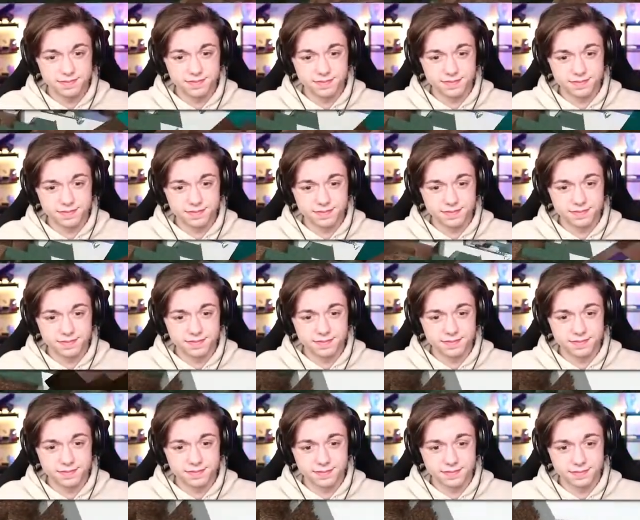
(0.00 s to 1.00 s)

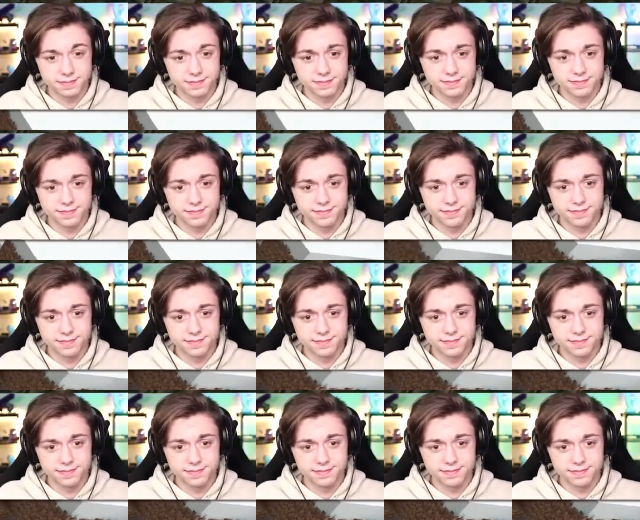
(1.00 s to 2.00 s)

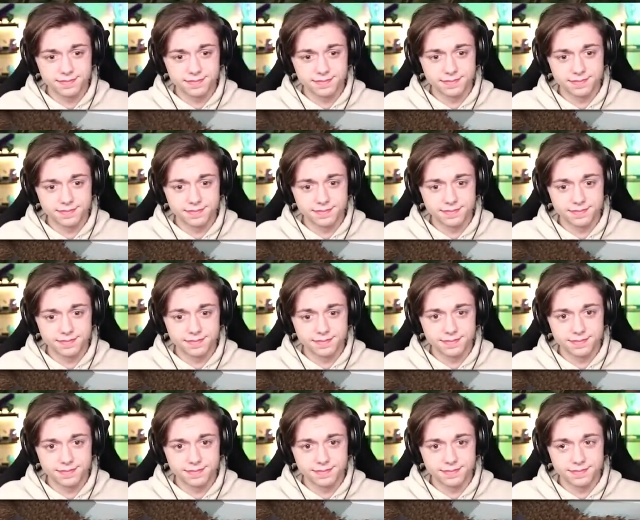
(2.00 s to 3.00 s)

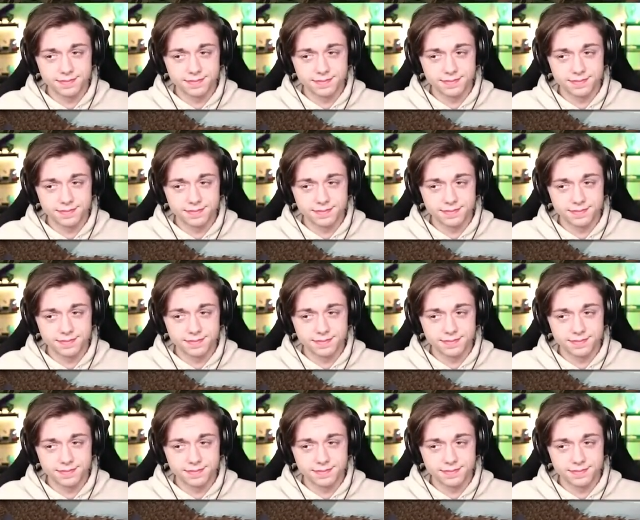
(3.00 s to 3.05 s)
[no speech]